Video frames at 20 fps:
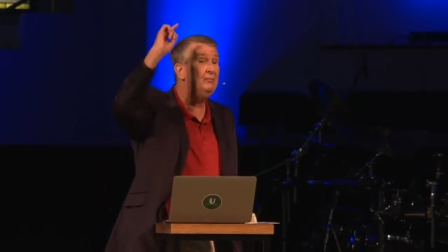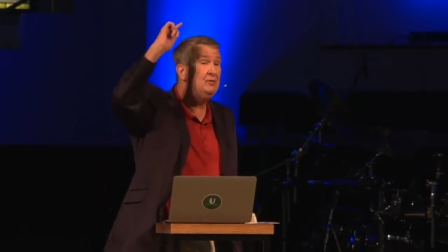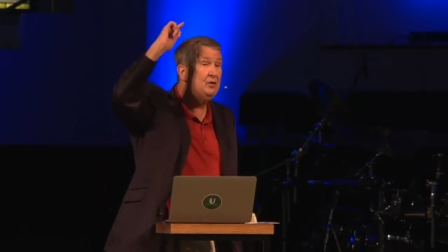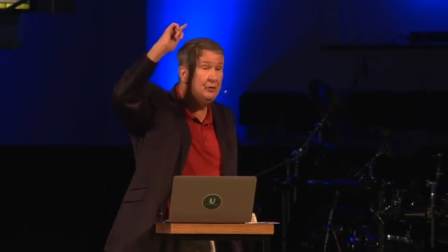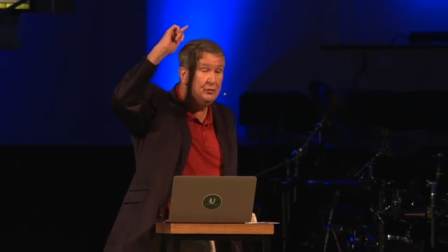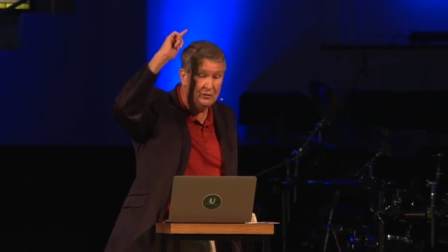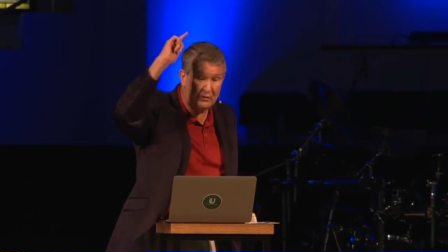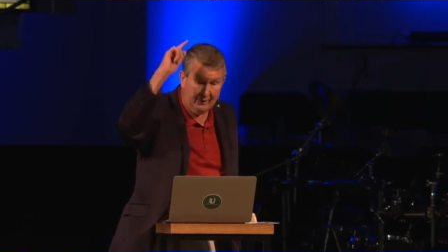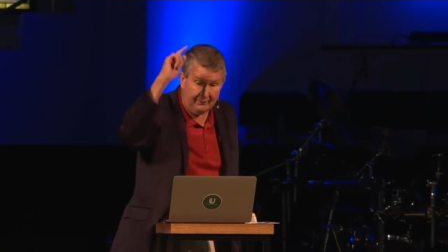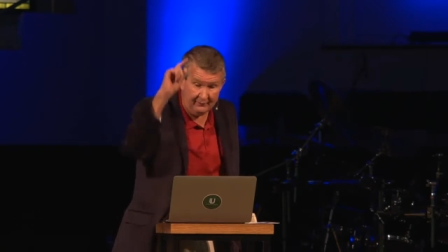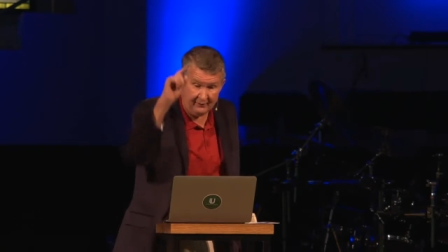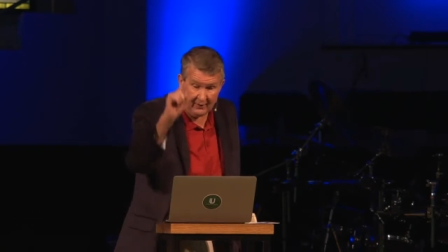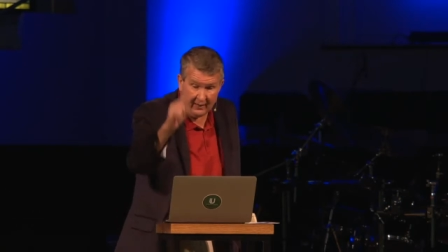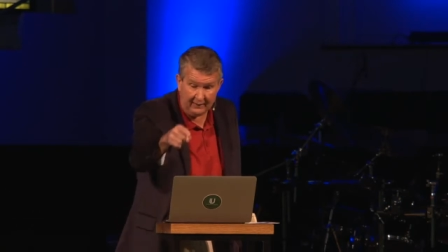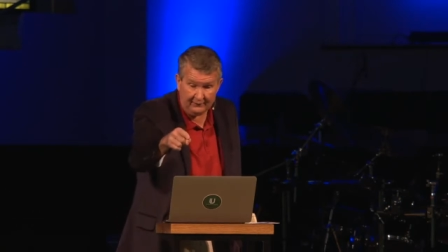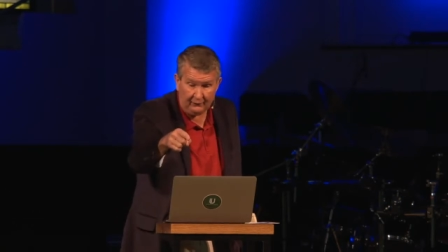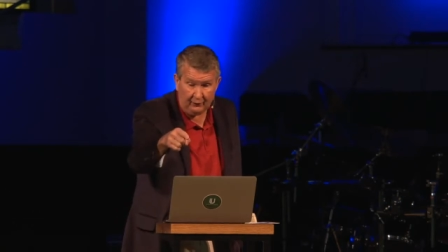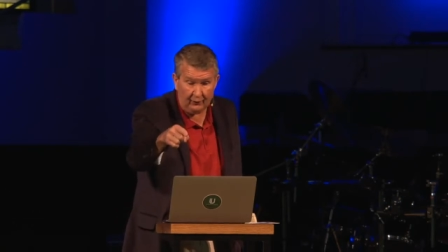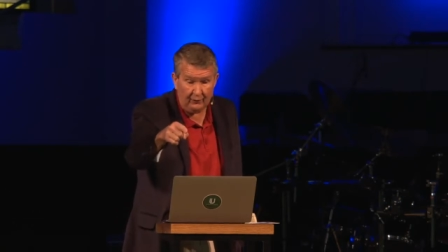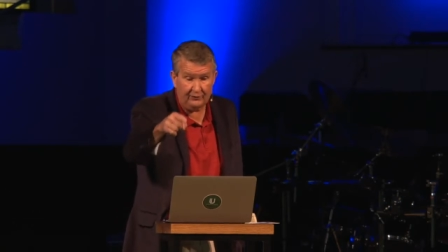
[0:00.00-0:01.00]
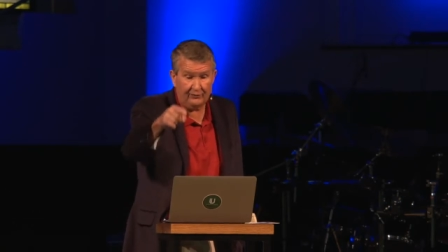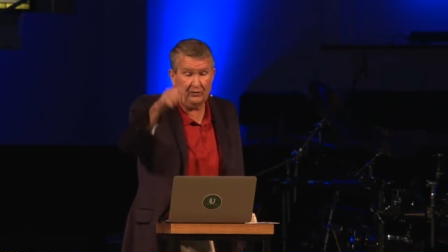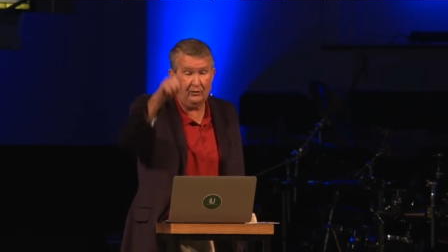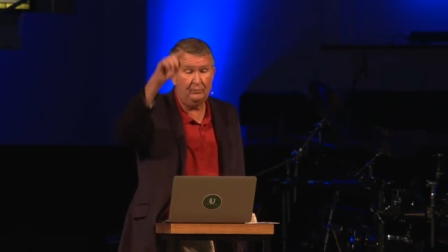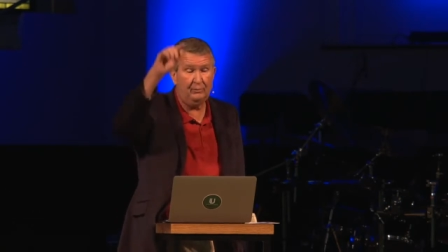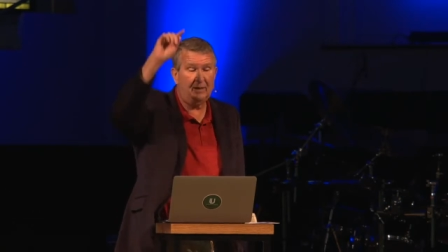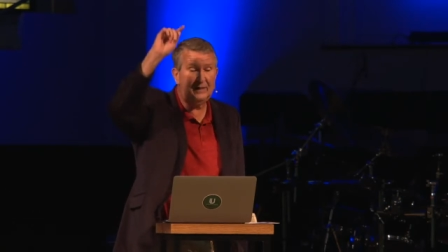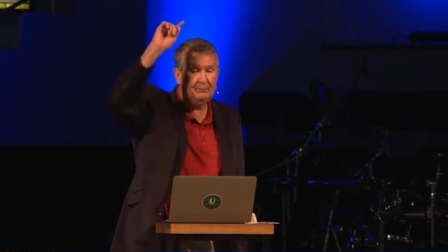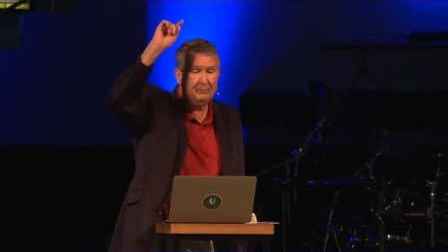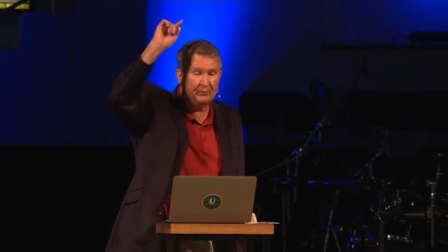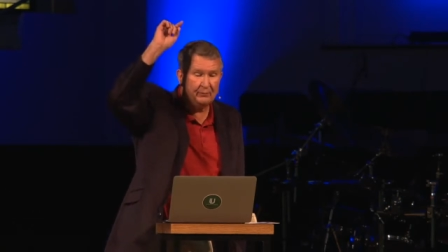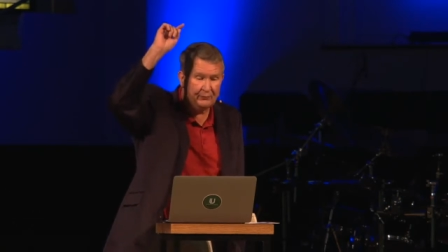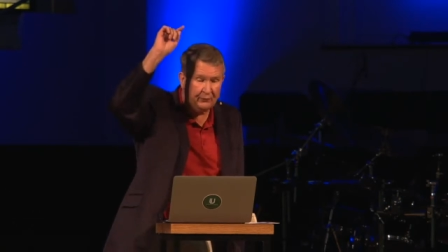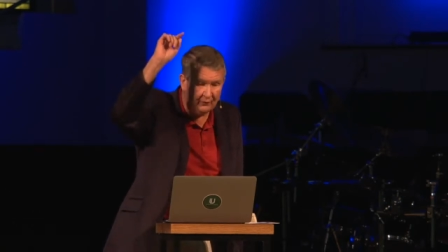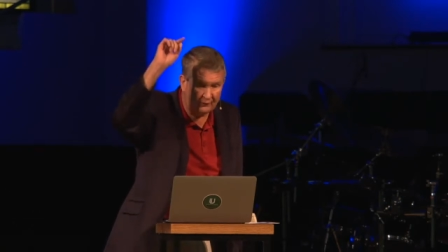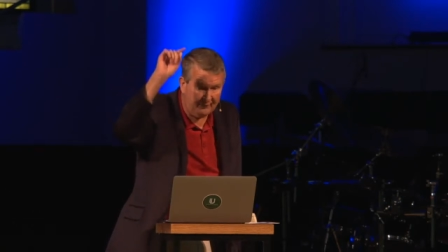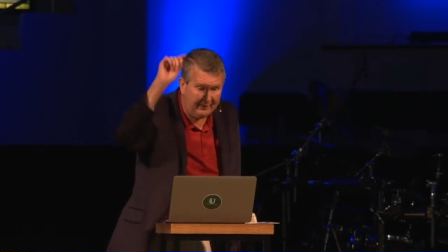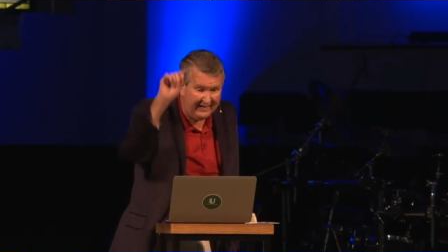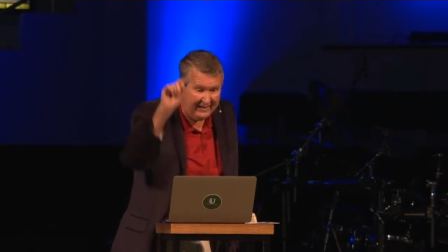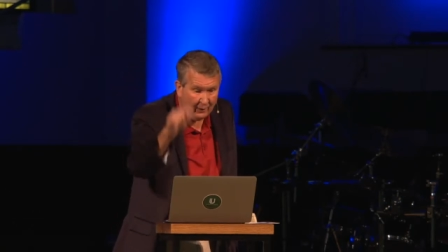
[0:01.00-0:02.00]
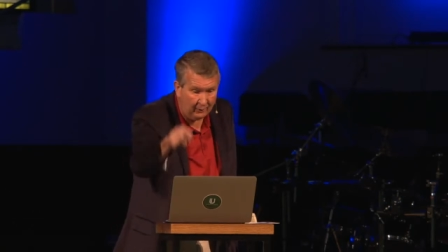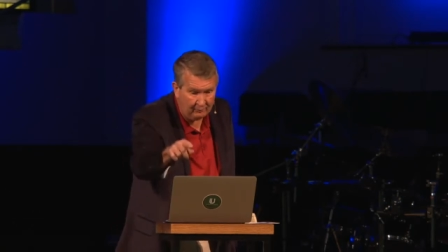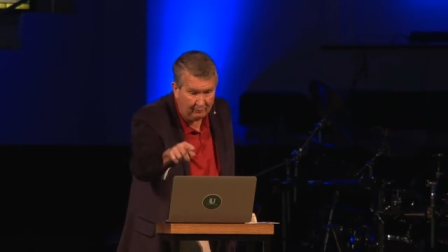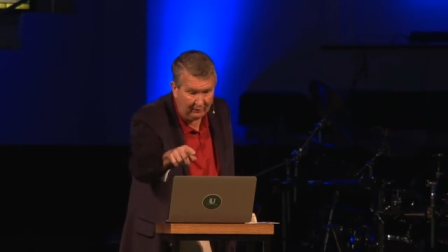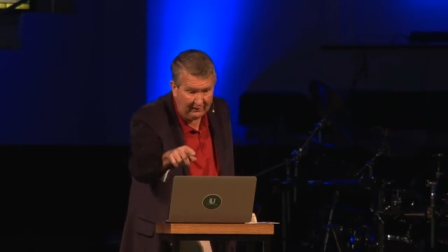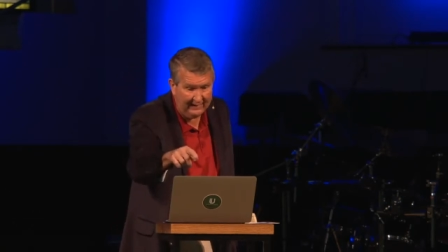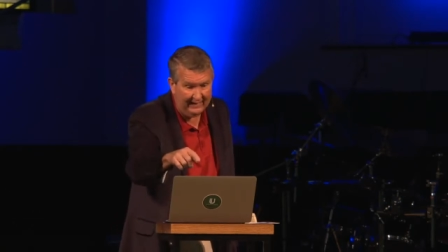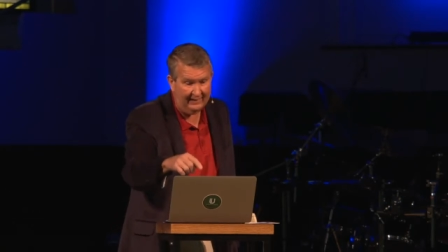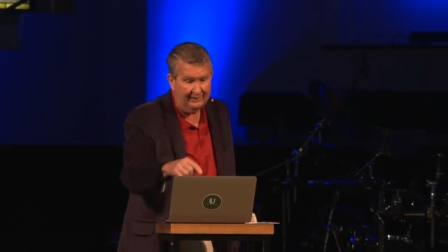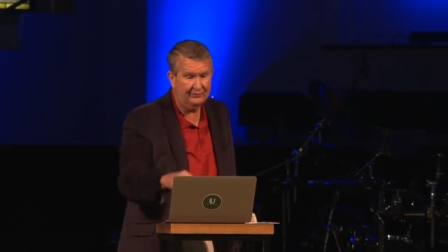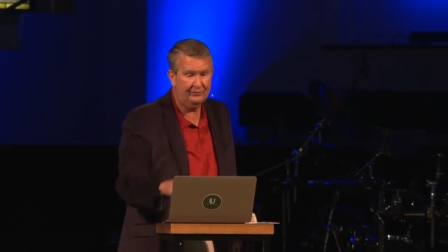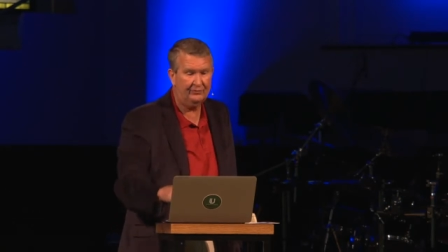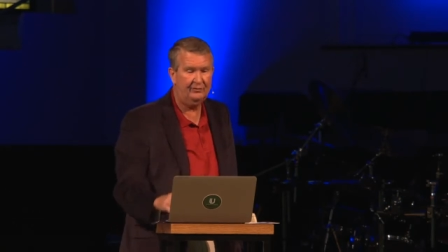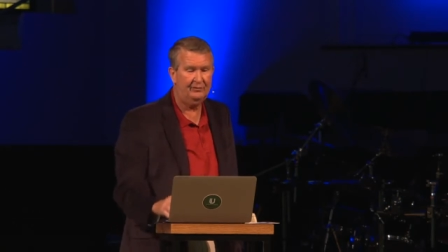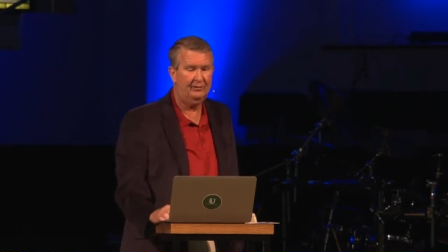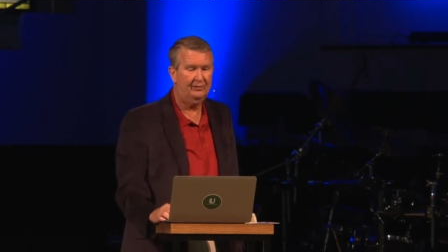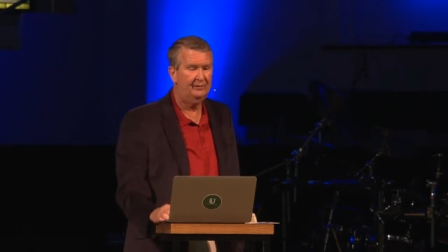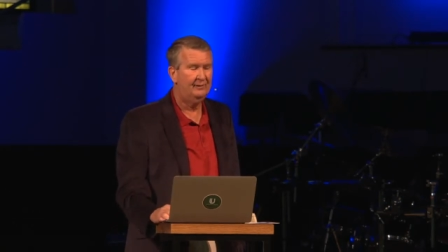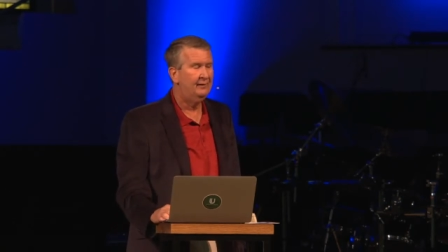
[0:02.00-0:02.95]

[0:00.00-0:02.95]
You shall not curse the people, for they are blessed.